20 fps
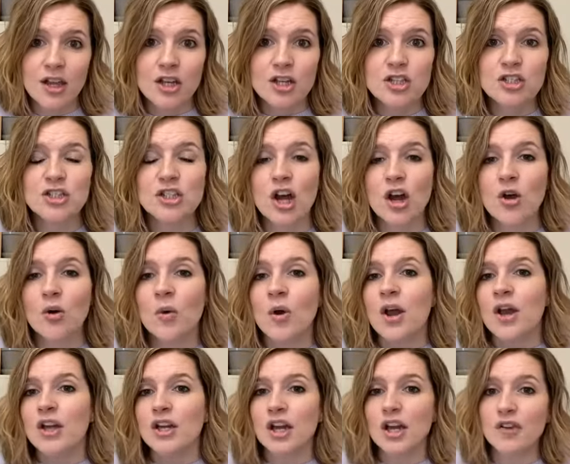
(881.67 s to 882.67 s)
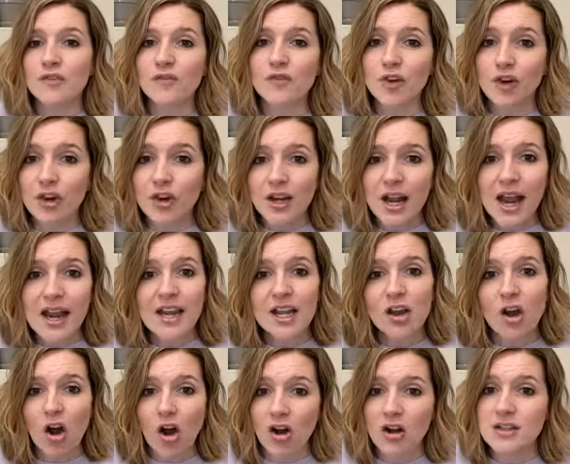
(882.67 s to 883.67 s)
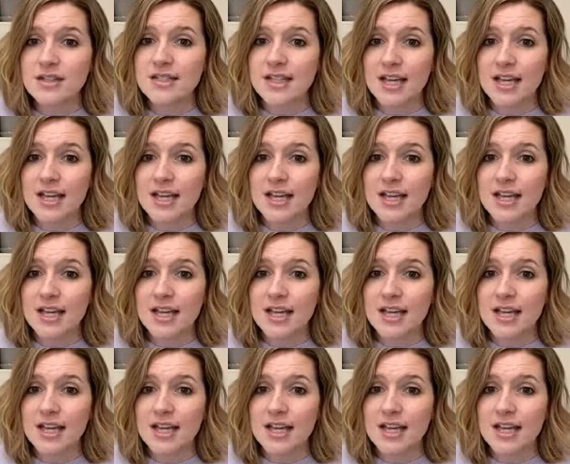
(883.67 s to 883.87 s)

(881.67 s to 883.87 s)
So convert any calls